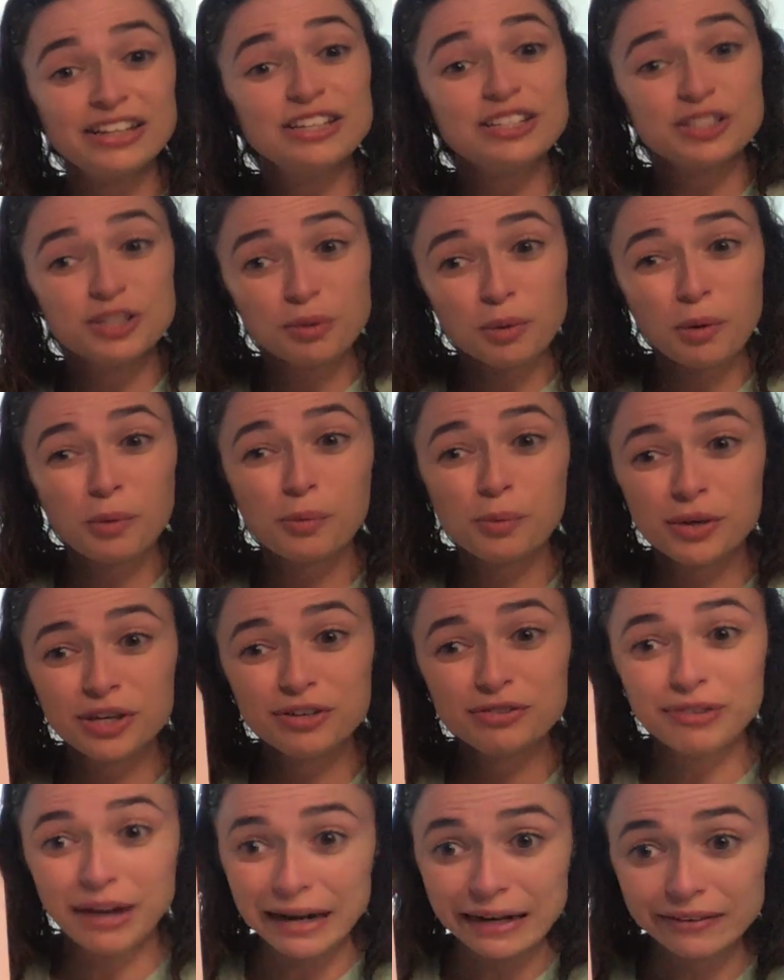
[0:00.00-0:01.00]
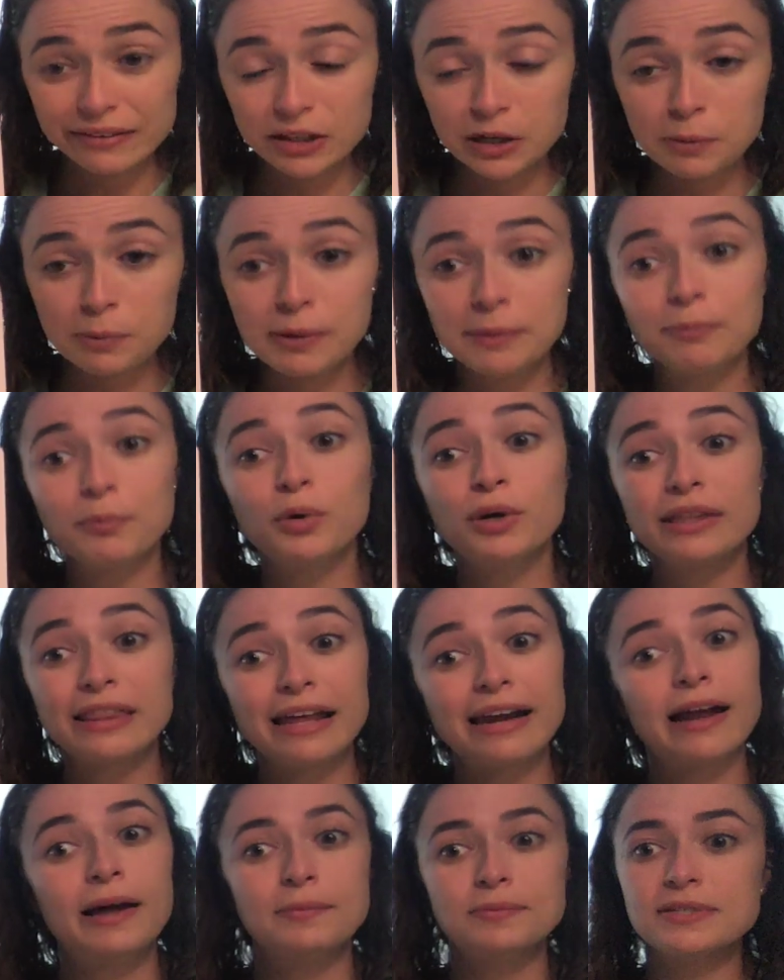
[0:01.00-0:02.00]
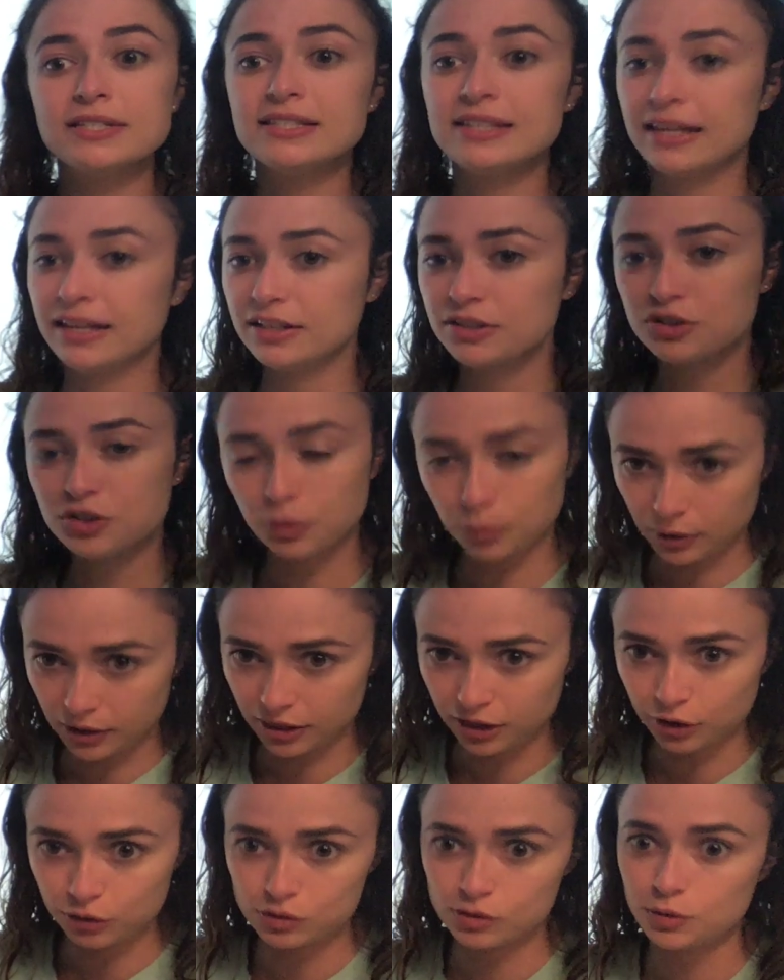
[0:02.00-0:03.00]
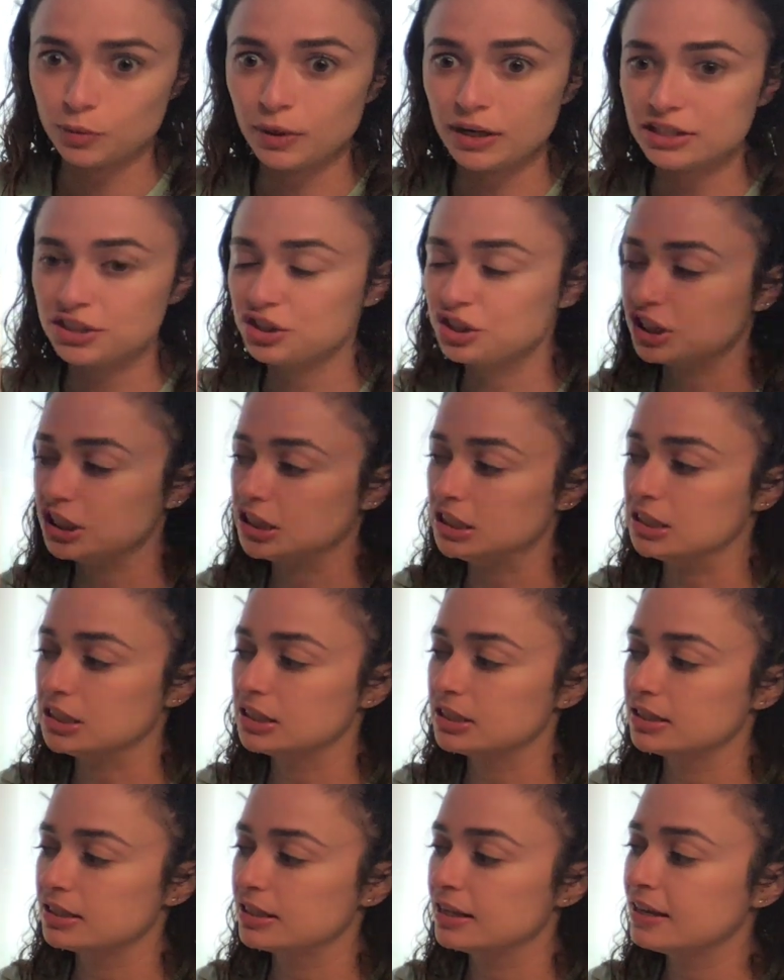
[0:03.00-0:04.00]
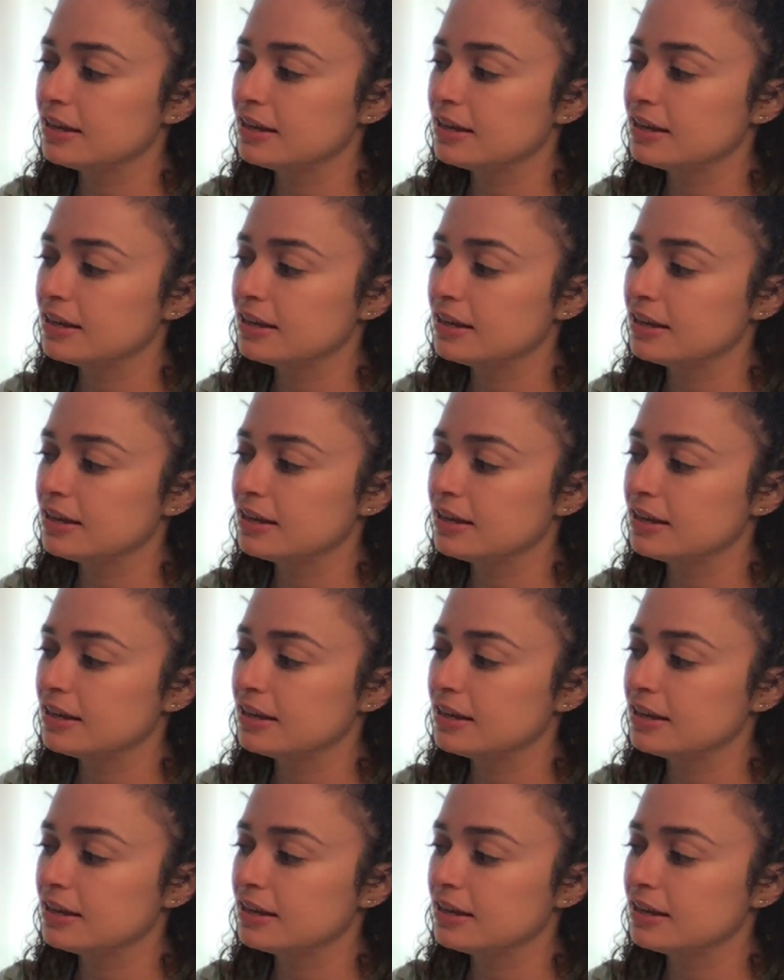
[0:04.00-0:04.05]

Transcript: So when we read a little bit more, that helped us answer one of those questions.